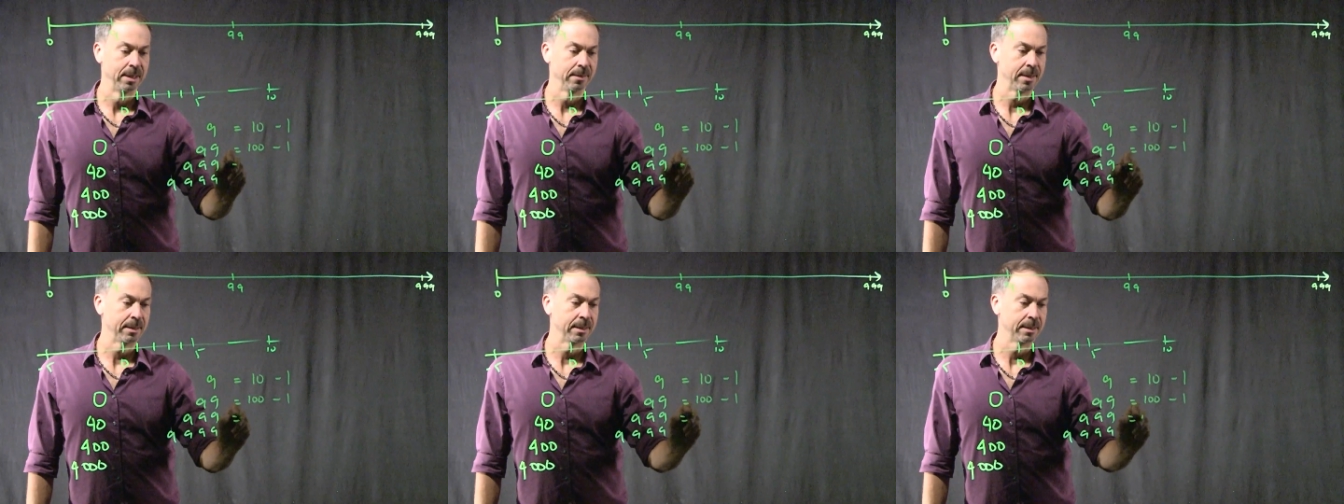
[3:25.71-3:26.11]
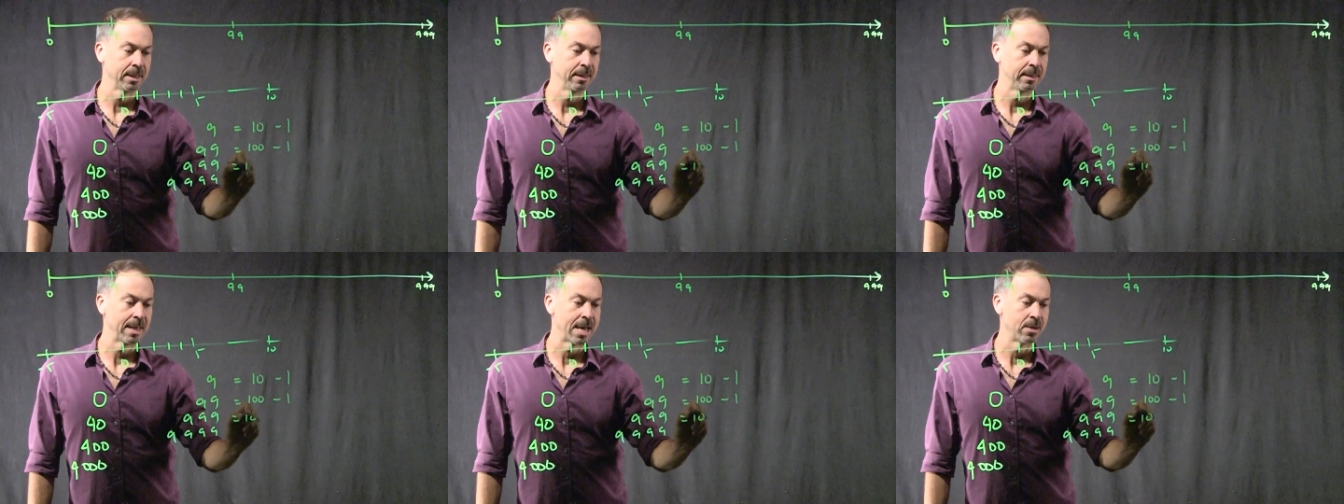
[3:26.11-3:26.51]
This is
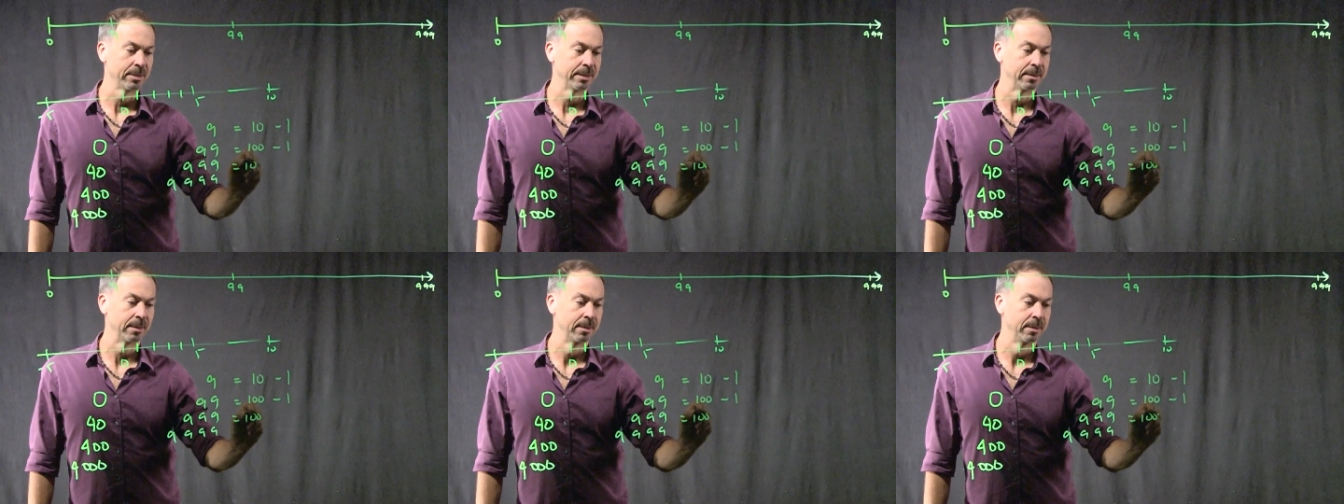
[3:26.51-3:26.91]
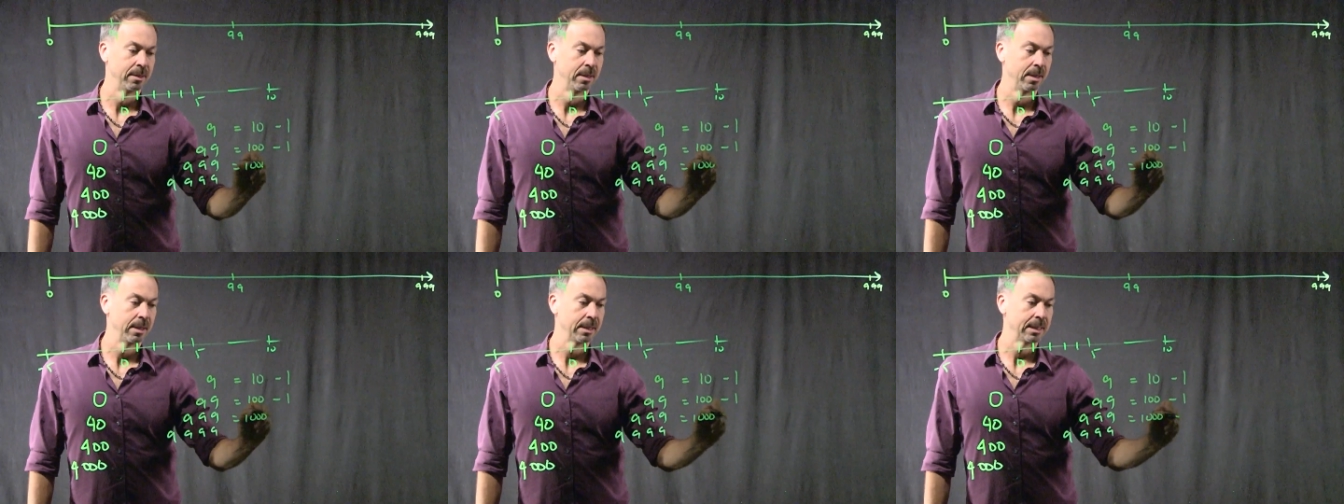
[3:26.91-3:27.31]
1,000,
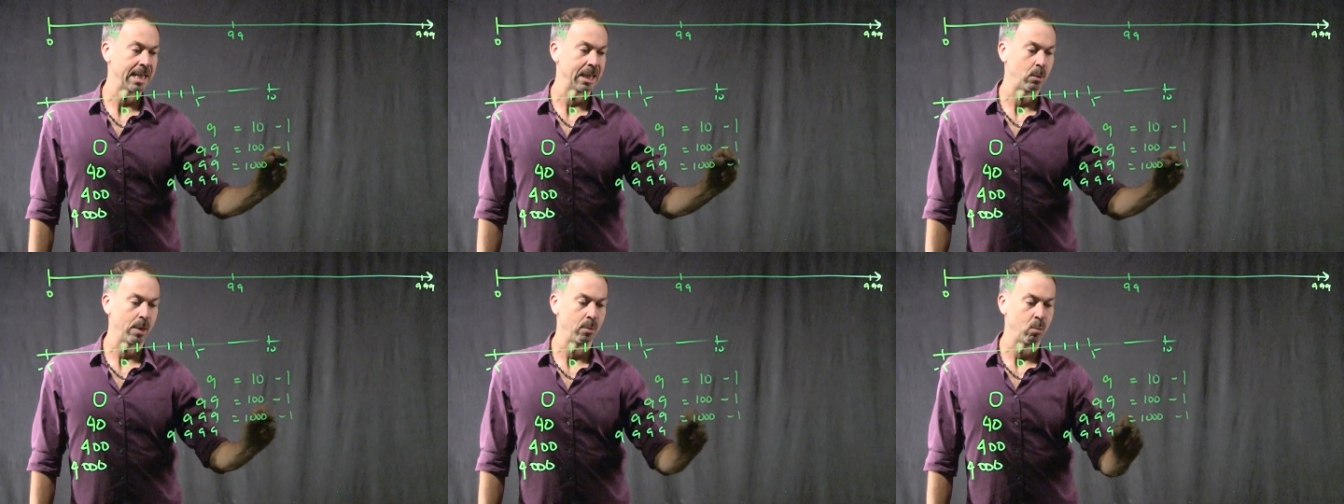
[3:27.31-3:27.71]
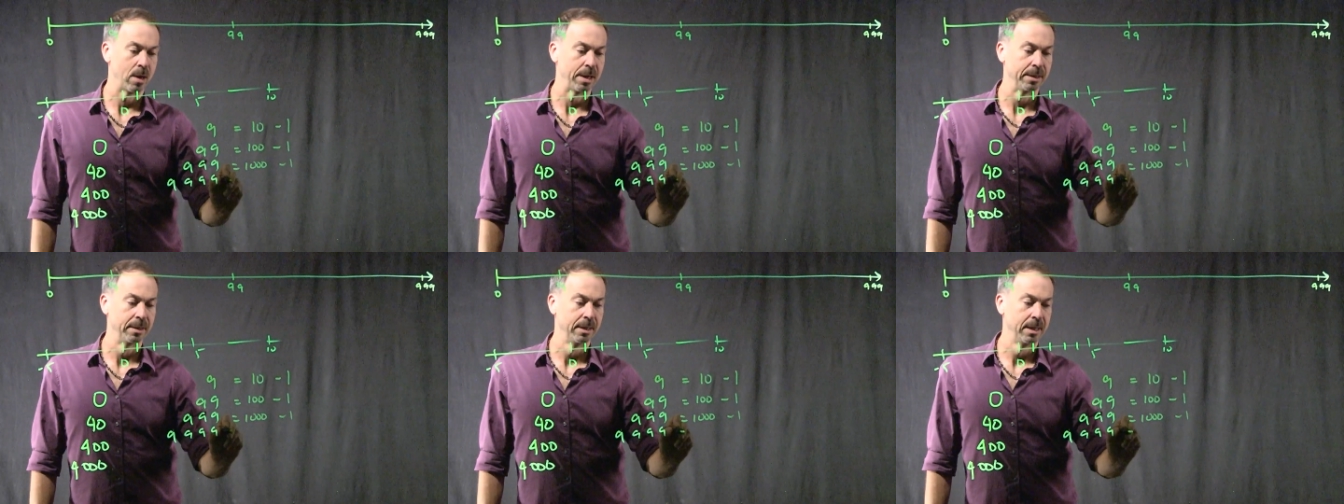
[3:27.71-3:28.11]
take away
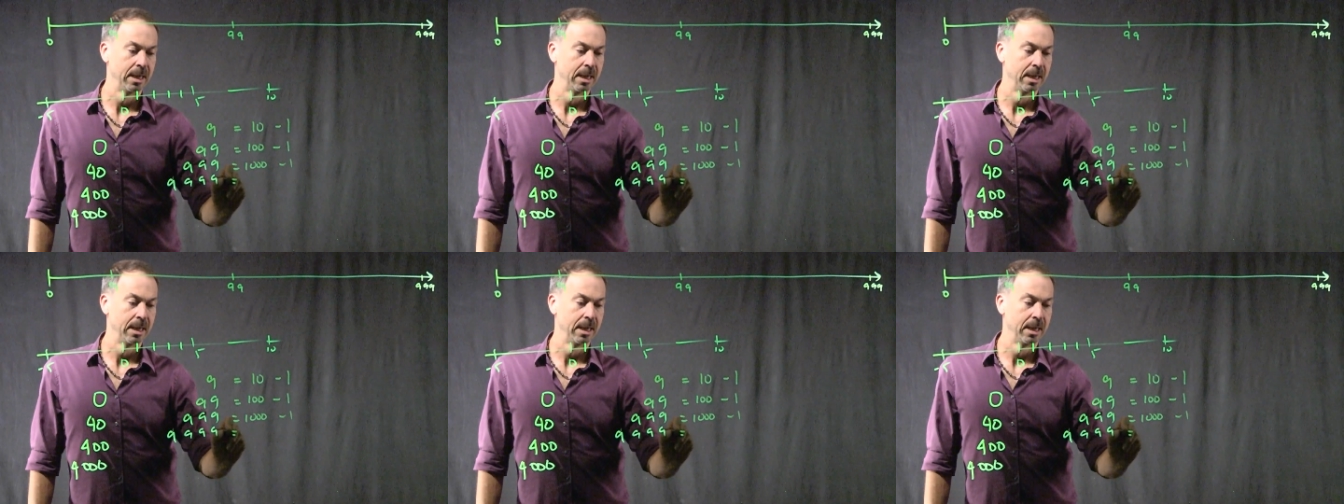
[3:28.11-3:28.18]
1.